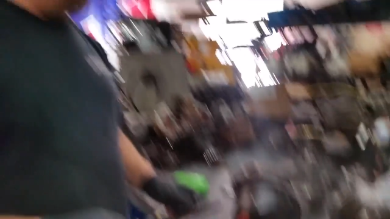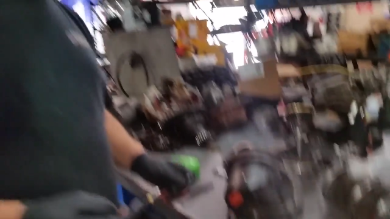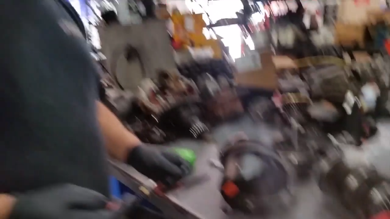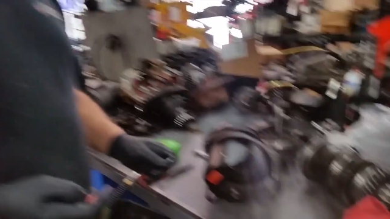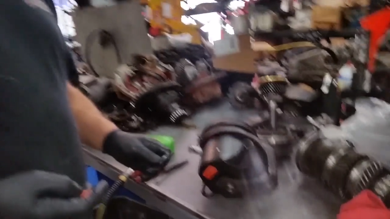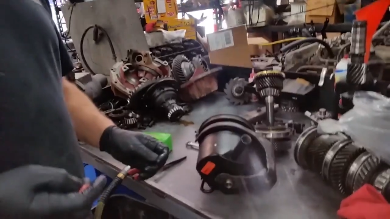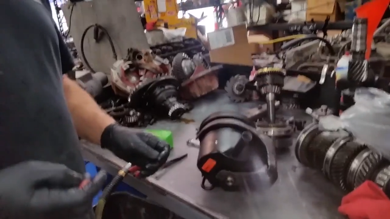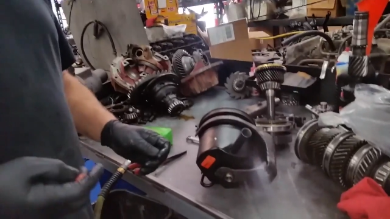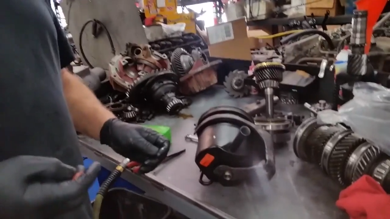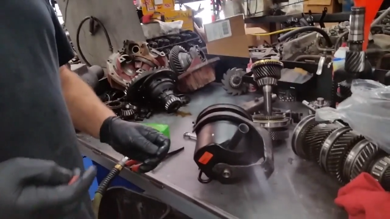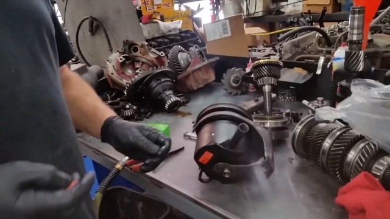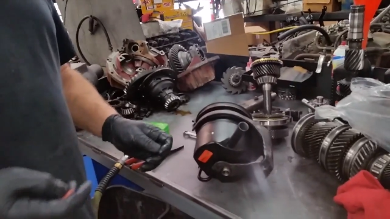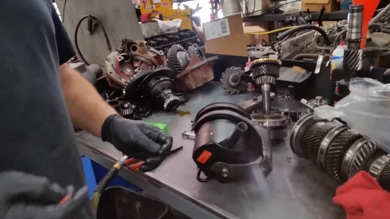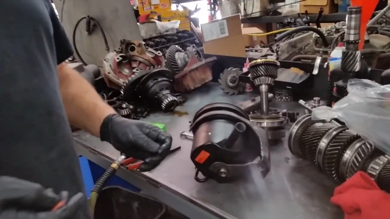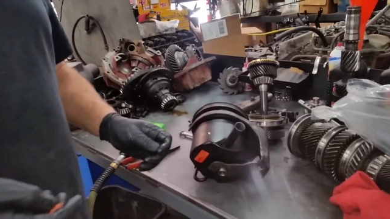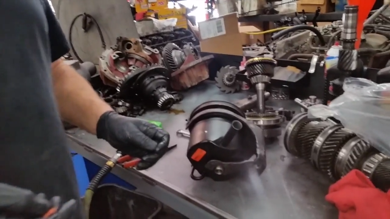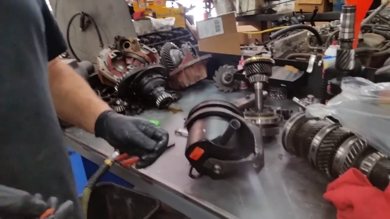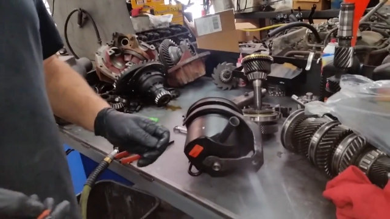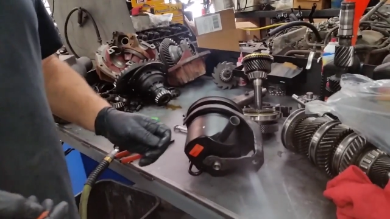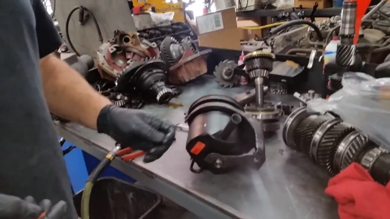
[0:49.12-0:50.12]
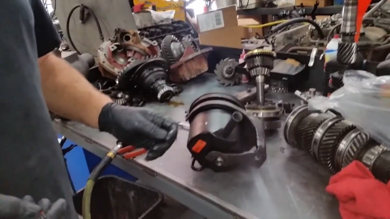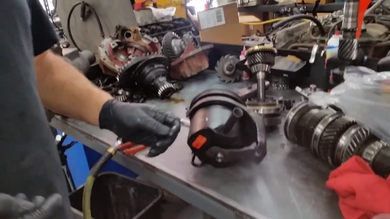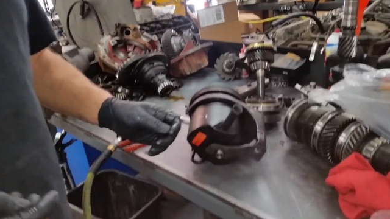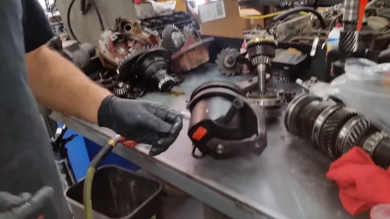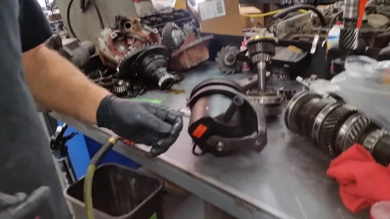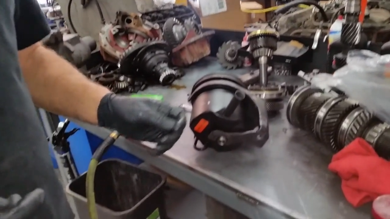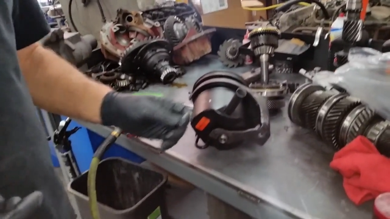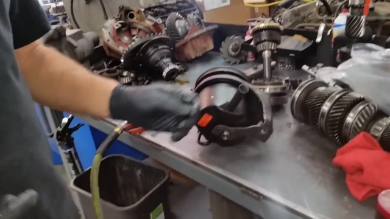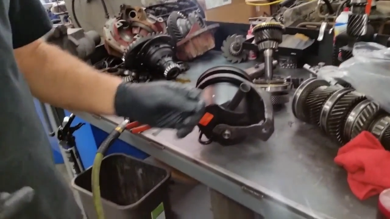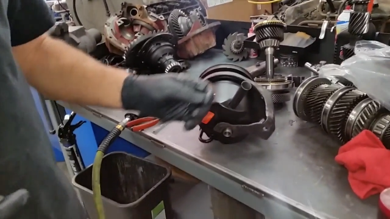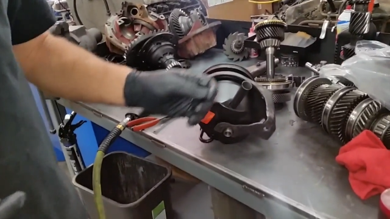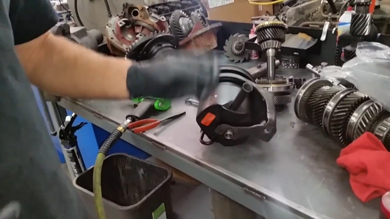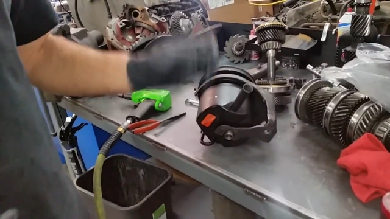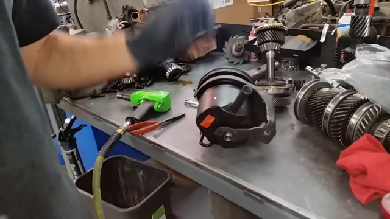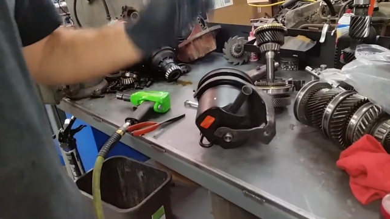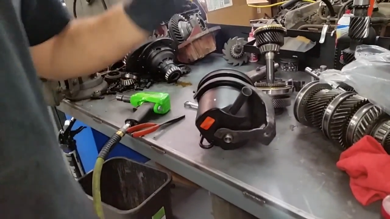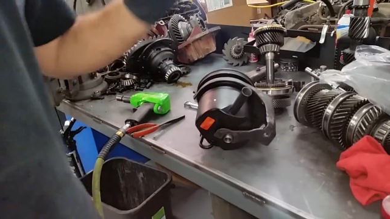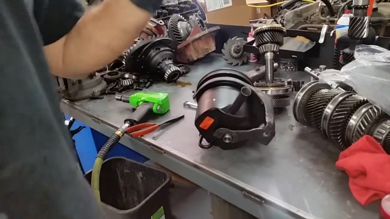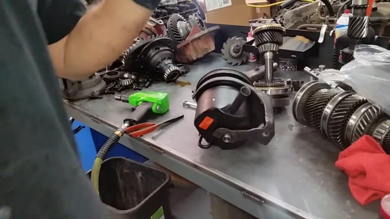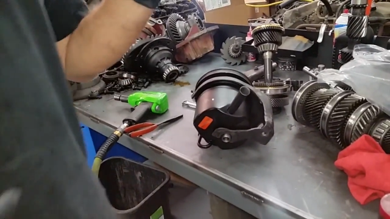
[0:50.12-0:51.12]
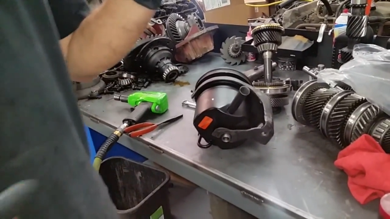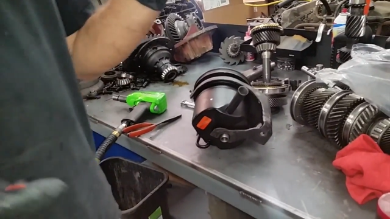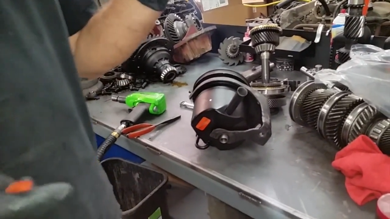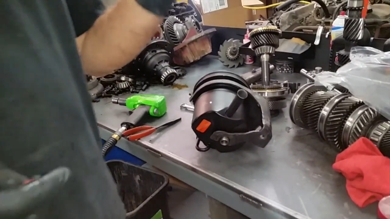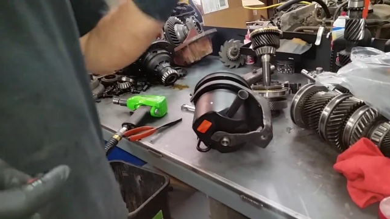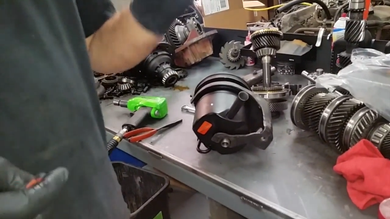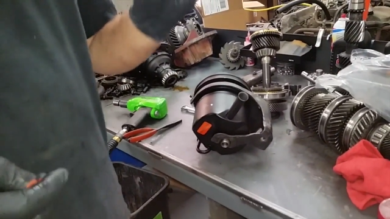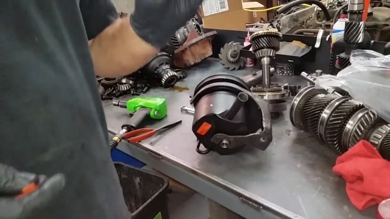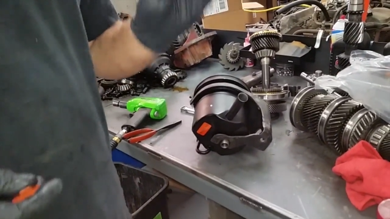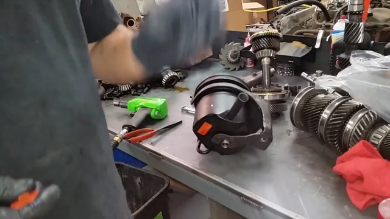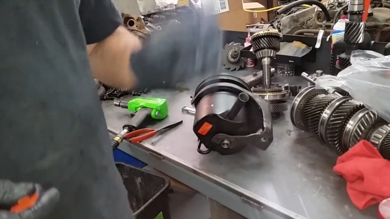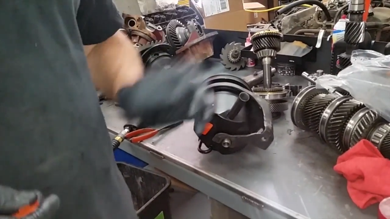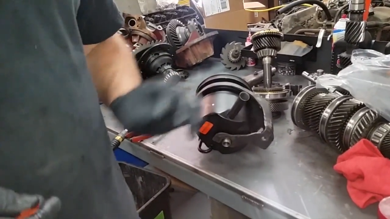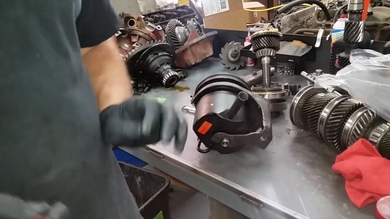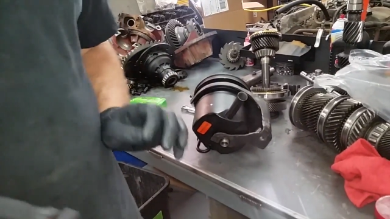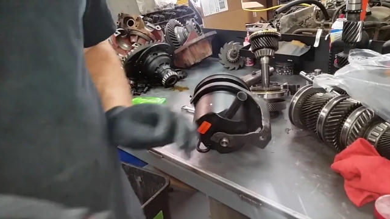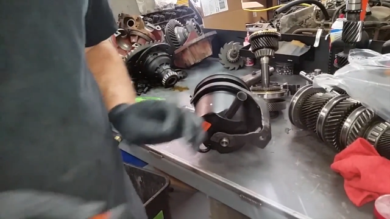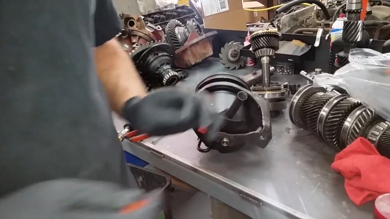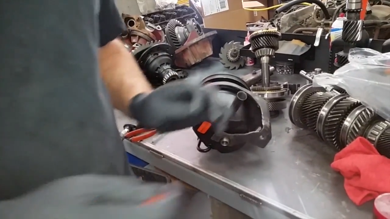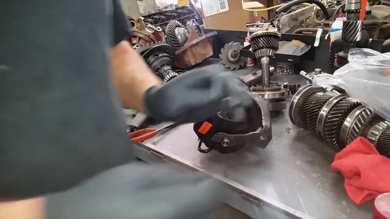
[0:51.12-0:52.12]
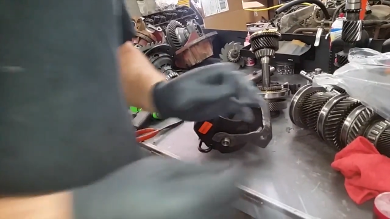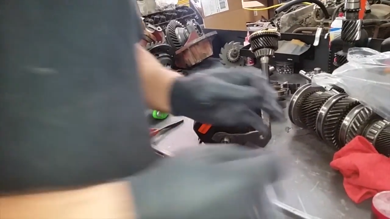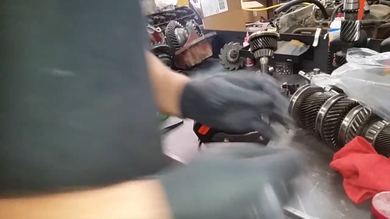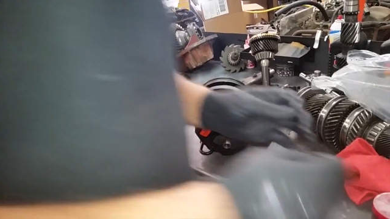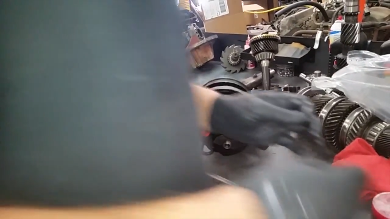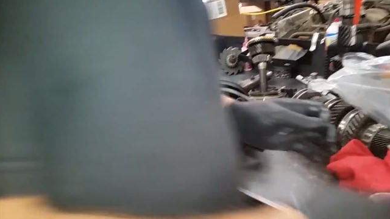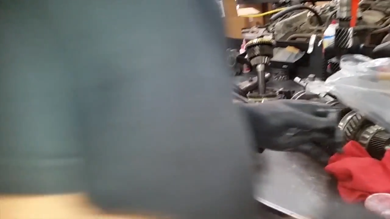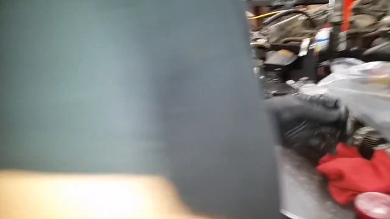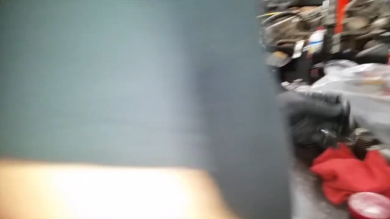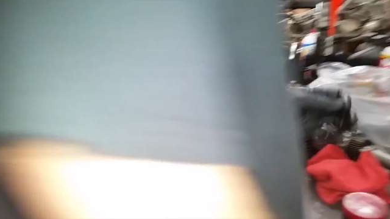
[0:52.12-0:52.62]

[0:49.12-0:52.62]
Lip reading: (no speaker visible)